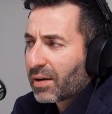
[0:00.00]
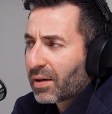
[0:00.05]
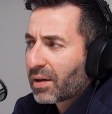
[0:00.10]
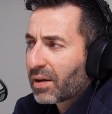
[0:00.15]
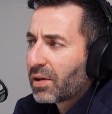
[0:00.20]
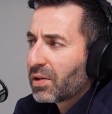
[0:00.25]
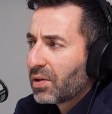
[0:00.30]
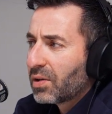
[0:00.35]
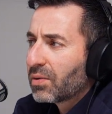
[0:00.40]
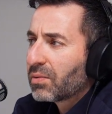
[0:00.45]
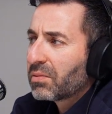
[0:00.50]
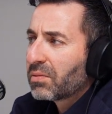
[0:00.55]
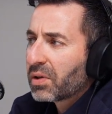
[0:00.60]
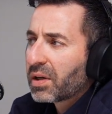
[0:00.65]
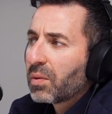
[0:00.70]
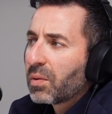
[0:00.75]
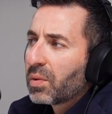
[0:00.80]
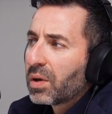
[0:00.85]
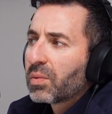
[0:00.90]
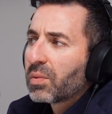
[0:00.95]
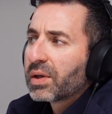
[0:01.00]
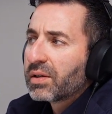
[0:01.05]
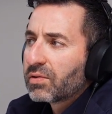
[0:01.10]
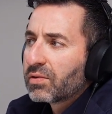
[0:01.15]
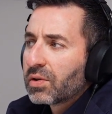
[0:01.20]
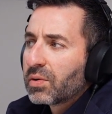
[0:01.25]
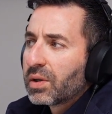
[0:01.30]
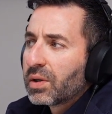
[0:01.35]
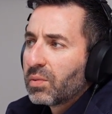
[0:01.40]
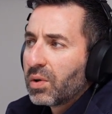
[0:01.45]
I go, you look at what we
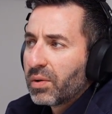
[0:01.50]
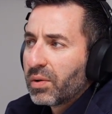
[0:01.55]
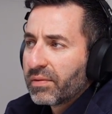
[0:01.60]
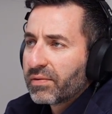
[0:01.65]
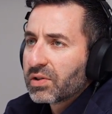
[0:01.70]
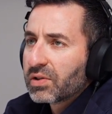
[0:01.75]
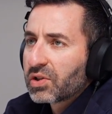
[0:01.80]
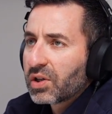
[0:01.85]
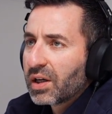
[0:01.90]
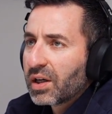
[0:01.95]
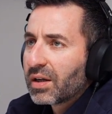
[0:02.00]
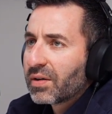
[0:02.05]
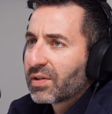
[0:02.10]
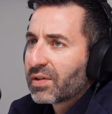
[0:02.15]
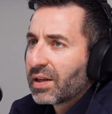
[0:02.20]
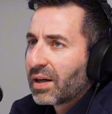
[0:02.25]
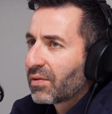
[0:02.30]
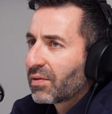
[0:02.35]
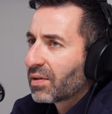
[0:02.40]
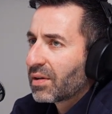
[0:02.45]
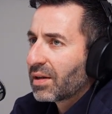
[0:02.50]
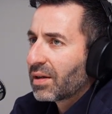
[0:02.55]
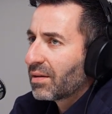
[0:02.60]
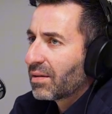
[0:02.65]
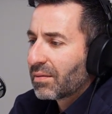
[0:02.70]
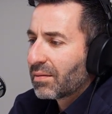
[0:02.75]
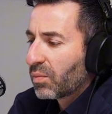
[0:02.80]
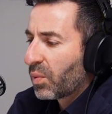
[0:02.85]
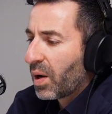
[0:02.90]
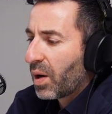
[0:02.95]
do and what we've achieved and
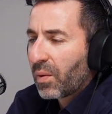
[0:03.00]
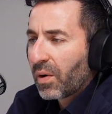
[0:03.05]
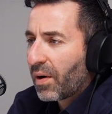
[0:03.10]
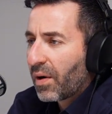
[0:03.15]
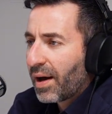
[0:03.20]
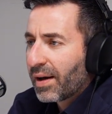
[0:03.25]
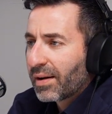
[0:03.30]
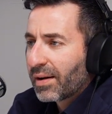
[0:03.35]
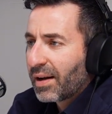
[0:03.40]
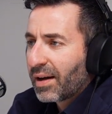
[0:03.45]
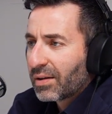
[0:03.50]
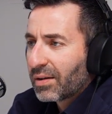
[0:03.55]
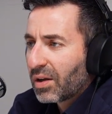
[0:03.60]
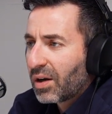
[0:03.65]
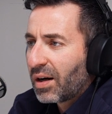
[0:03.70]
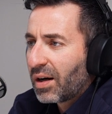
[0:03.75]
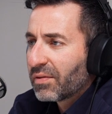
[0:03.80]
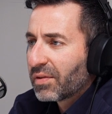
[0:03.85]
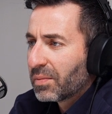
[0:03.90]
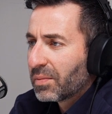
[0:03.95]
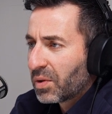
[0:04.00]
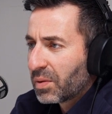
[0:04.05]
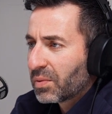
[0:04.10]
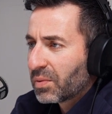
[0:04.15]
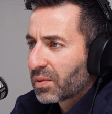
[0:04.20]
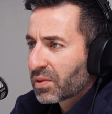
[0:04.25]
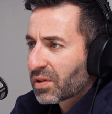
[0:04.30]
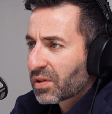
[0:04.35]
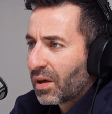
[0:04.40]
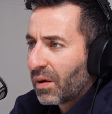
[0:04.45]
everything, where we're at in our life and
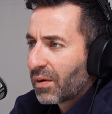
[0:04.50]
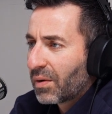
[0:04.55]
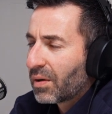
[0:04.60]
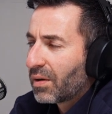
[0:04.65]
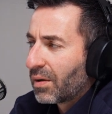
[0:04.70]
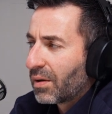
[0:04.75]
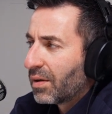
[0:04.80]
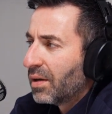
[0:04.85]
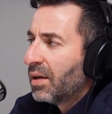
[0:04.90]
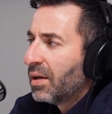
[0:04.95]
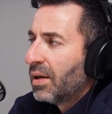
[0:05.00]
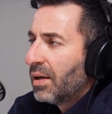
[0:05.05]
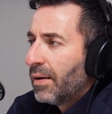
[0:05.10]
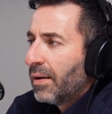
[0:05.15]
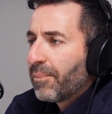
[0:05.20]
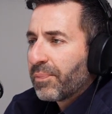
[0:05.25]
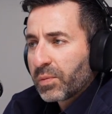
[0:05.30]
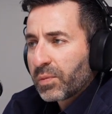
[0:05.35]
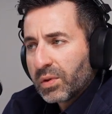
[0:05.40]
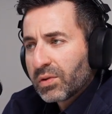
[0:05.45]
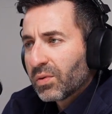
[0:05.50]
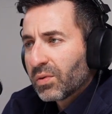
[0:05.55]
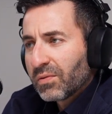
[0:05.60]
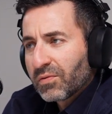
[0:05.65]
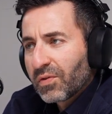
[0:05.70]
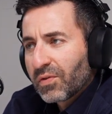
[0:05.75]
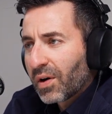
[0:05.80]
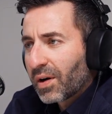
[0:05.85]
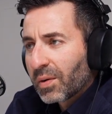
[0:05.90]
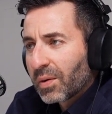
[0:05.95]
what's going on. We're doing
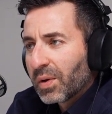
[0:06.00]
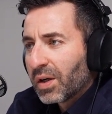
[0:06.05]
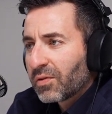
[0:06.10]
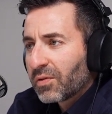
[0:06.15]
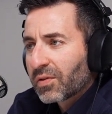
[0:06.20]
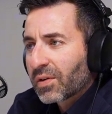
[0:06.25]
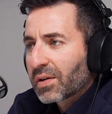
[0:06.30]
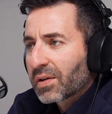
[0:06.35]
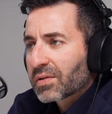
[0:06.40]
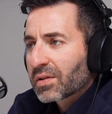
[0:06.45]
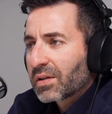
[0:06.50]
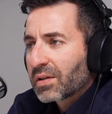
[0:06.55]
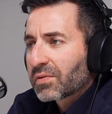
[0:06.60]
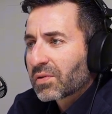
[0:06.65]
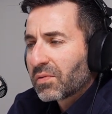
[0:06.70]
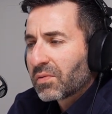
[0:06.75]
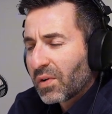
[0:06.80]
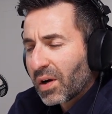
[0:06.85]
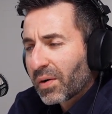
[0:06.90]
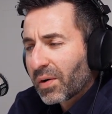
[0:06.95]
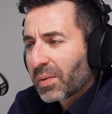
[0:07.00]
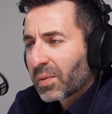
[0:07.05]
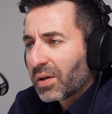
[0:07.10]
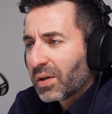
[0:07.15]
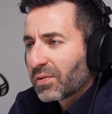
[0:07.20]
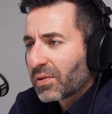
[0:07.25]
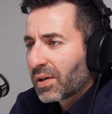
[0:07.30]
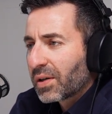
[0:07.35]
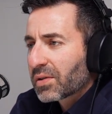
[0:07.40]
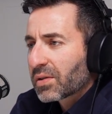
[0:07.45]
very well for ourselves, very well
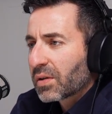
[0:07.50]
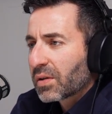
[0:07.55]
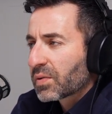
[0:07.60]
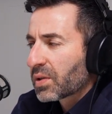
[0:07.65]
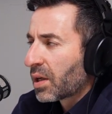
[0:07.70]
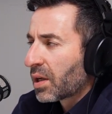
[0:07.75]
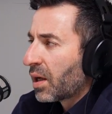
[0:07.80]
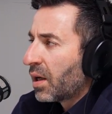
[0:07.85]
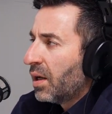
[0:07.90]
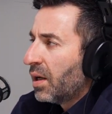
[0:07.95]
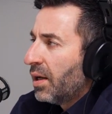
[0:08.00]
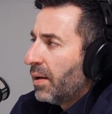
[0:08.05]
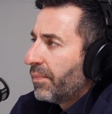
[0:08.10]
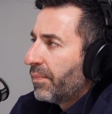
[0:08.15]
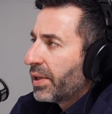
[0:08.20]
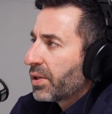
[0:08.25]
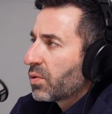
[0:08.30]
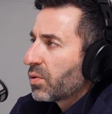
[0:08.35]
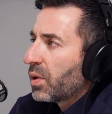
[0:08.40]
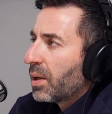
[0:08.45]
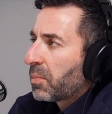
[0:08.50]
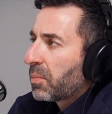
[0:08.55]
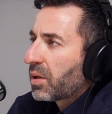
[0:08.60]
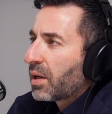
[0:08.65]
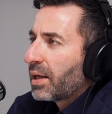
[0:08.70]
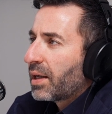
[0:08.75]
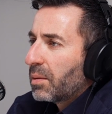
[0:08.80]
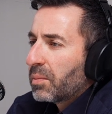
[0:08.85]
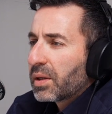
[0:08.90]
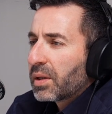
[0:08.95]
for ourselves. Now, do I
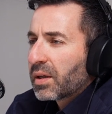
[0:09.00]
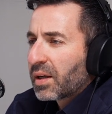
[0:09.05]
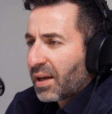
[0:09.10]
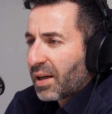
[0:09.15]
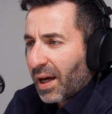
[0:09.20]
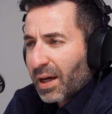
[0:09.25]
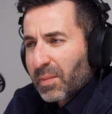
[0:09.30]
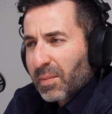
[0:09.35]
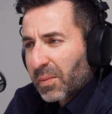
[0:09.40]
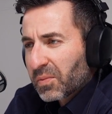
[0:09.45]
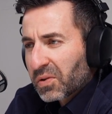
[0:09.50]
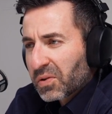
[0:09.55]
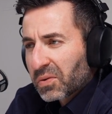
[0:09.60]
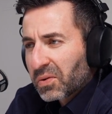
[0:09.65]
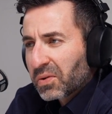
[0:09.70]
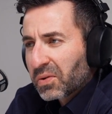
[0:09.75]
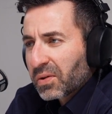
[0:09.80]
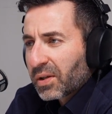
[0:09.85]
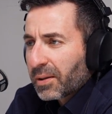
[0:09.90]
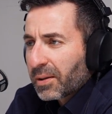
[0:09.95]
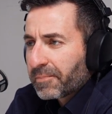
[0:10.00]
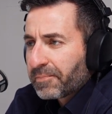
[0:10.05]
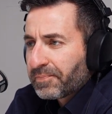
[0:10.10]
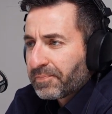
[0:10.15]
play a bigger game? Absolutely.